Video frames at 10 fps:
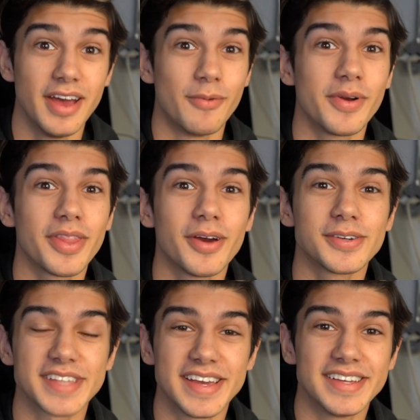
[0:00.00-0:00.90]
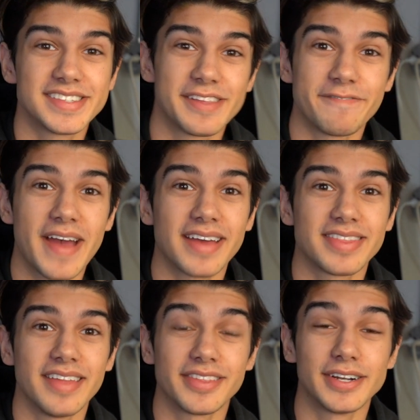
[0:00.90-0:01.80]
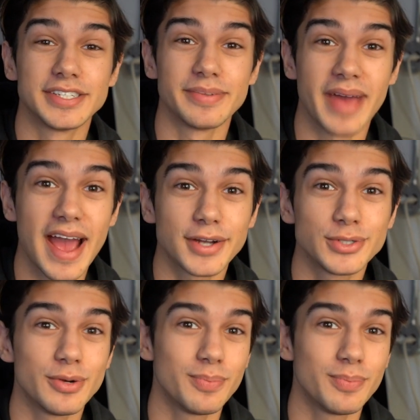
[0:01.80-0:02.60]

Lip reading: One of those is the fact that there is some actual